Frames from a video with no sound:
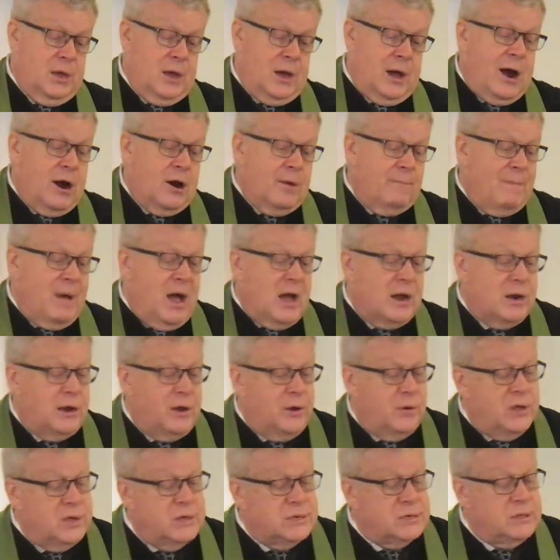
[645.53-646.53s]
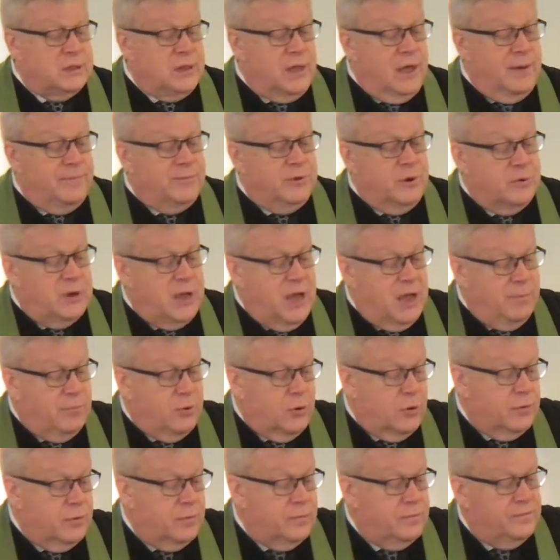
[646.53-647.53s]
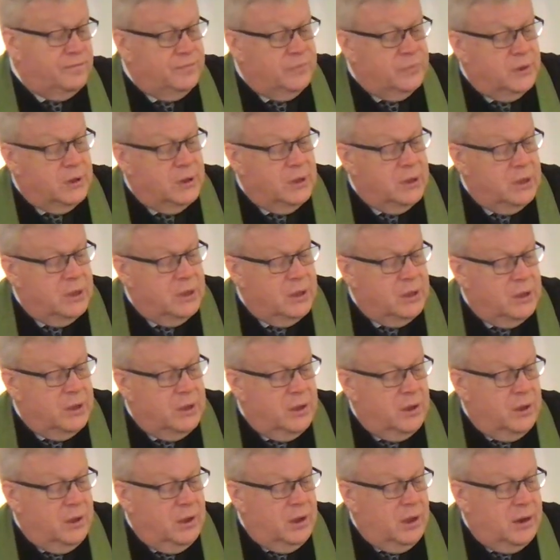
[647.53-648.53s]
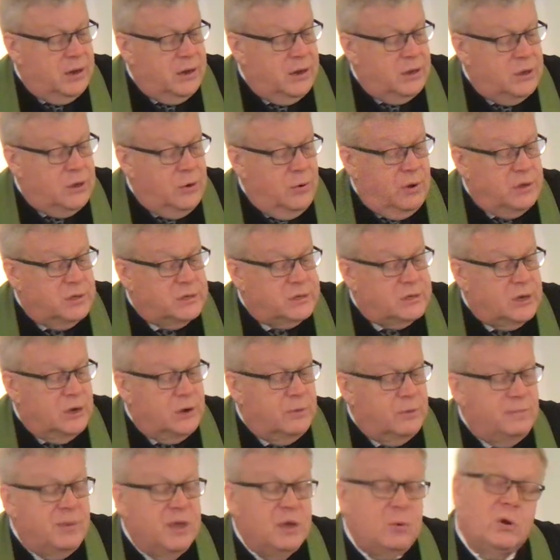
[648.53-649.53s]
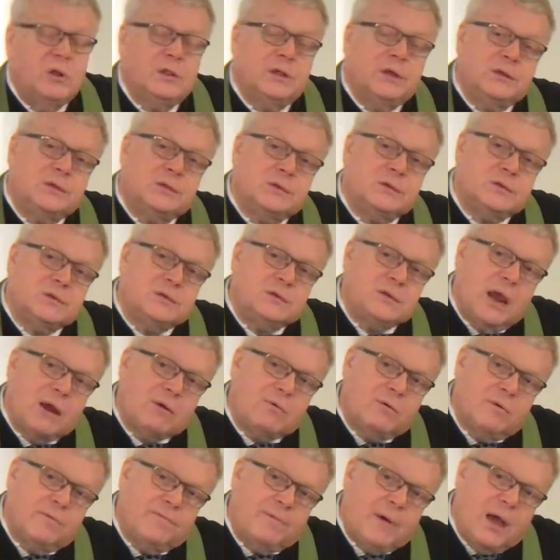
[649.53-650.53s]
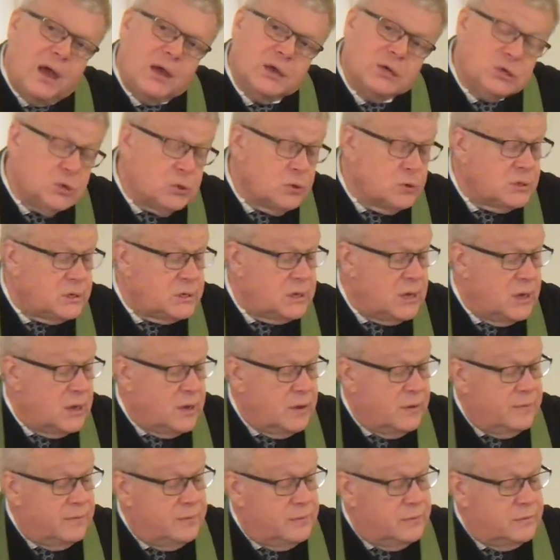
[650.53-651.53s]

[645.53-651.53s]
Our motto is love your neighbor and in doing so, be willing to sacrifice yourself.